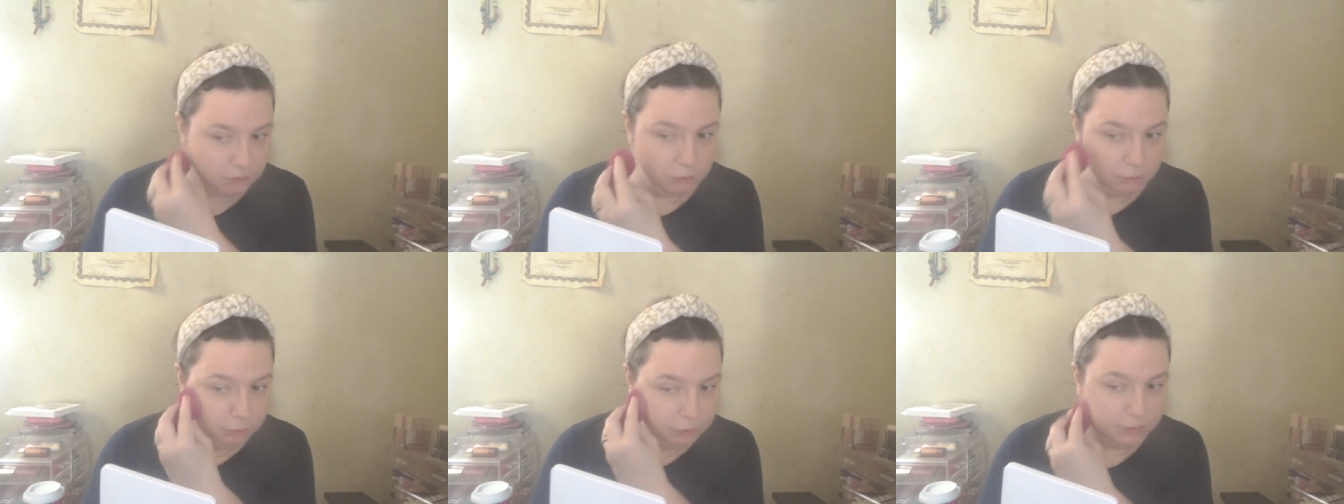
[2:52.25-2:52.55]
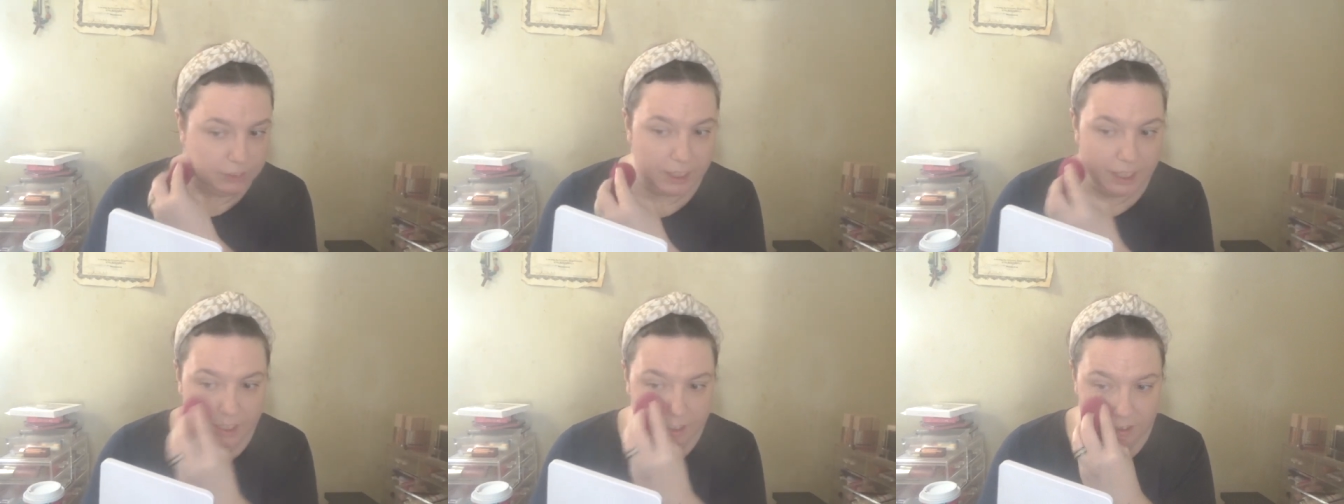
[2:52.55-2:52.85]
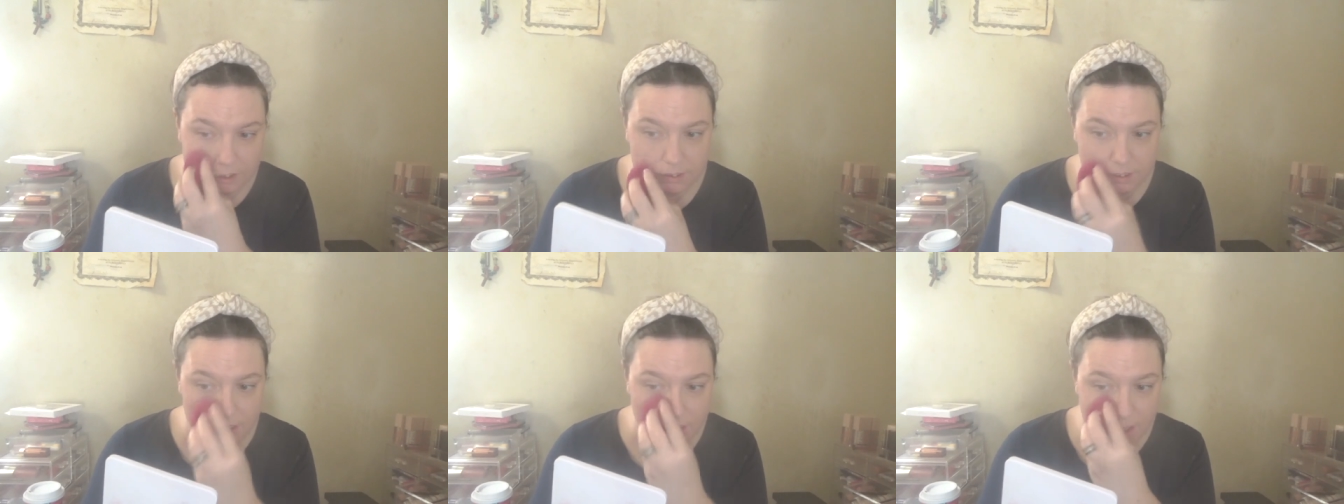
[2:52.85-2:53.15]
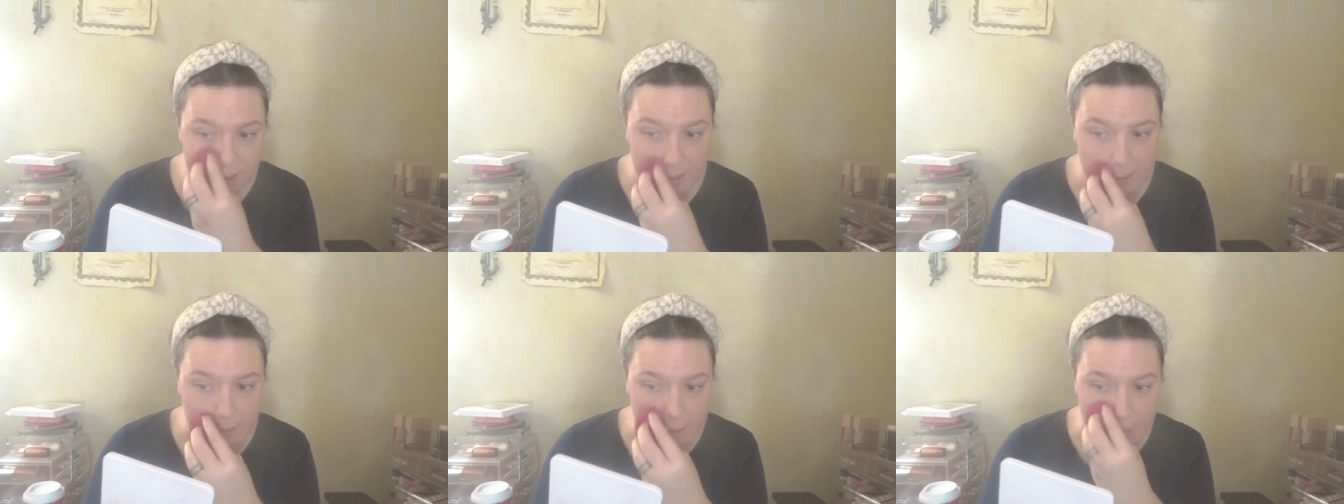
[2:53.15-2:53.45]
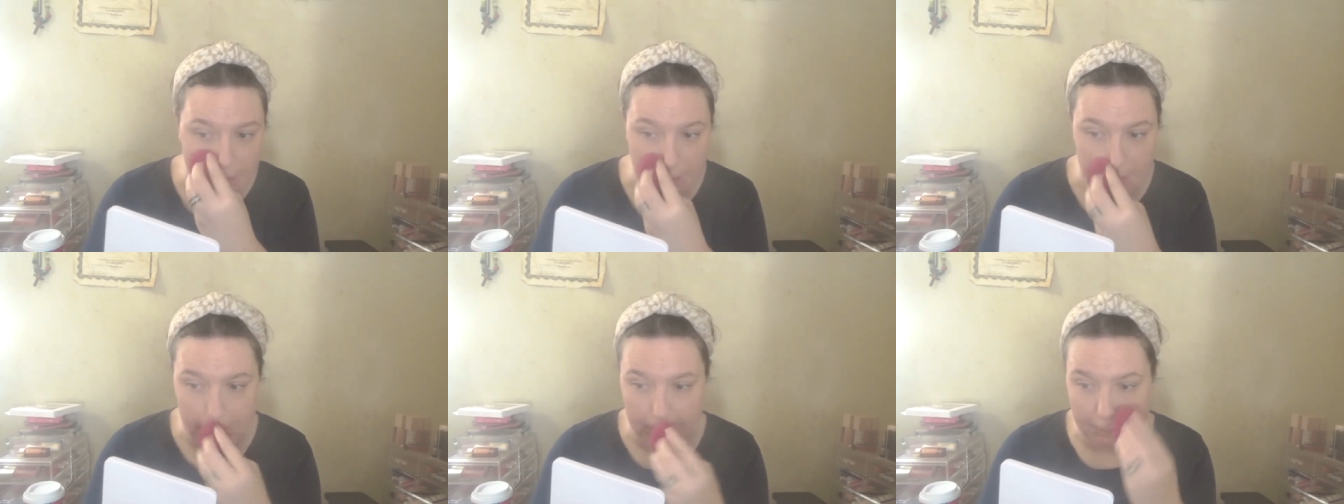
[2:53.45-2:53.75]
relaxing
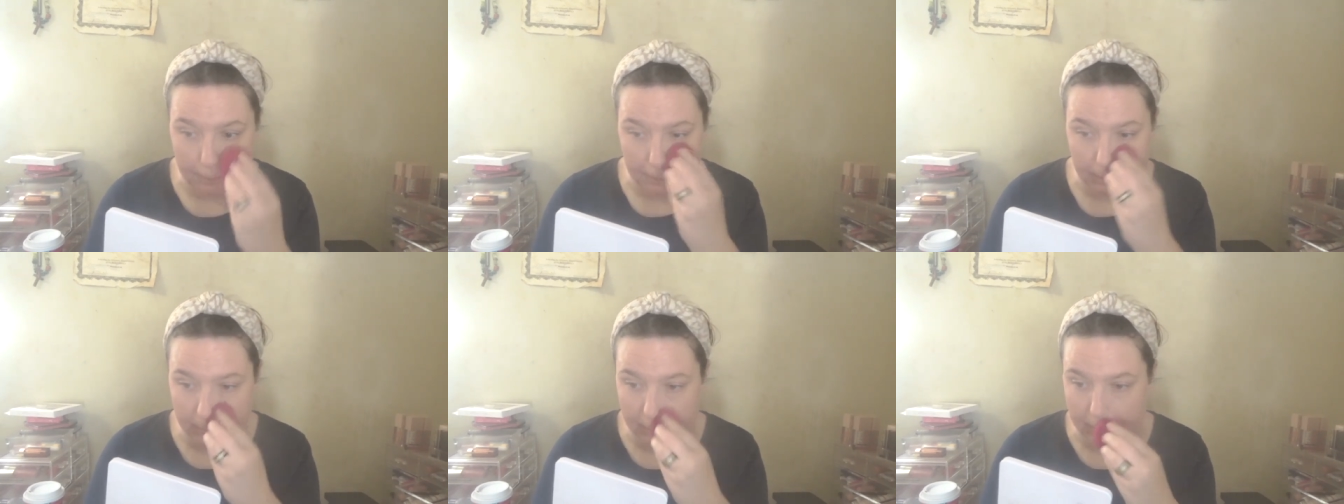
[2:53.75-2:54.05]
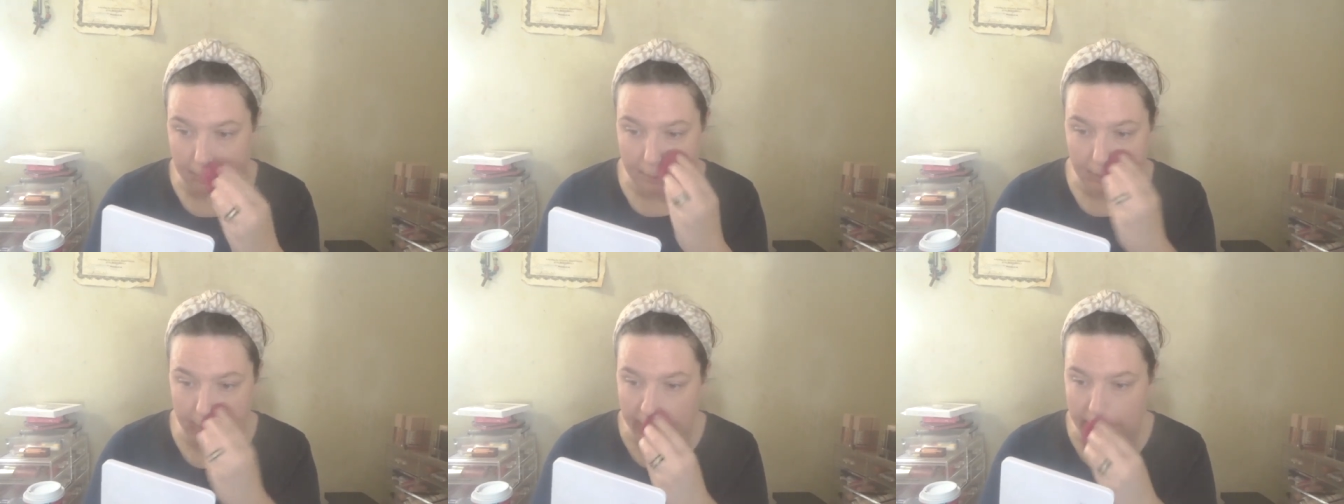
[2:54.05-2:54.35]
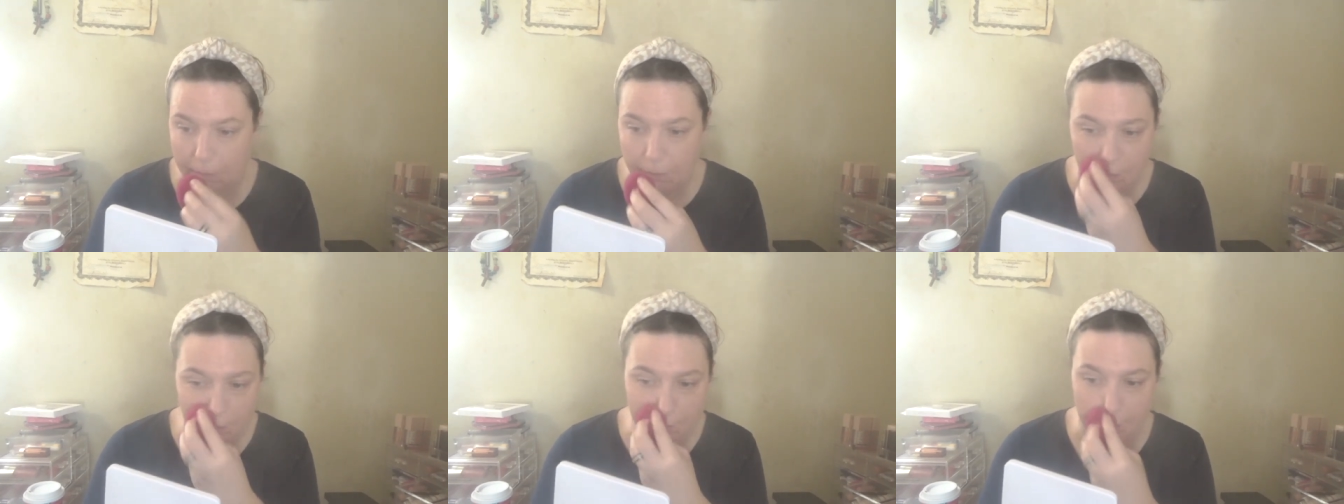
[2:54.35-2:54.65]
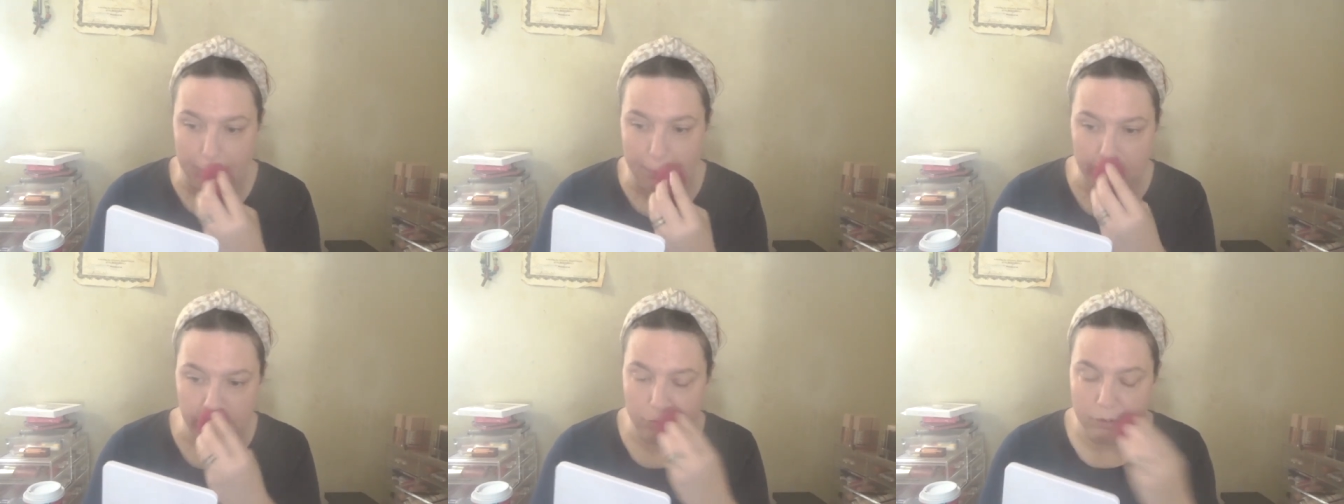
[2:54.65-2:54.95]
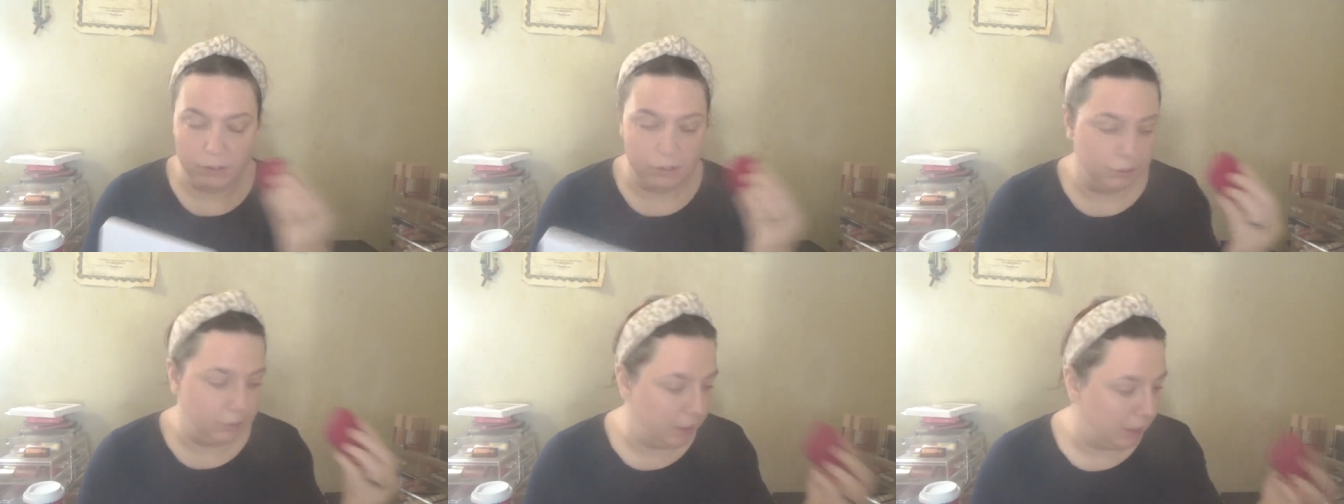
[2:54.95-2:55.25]
and all that
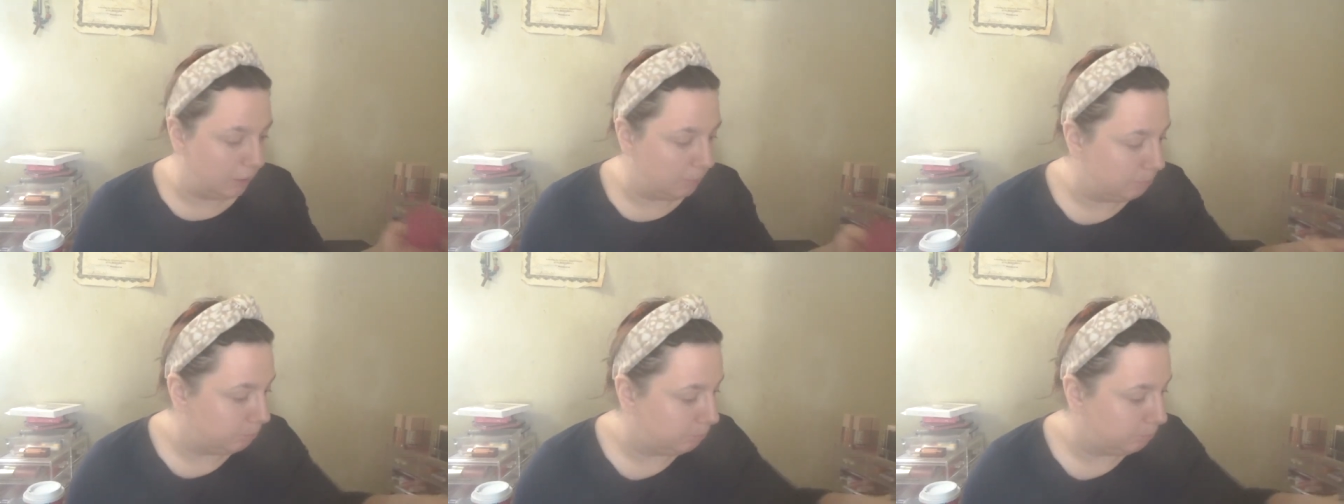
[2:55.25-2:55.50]
so yeah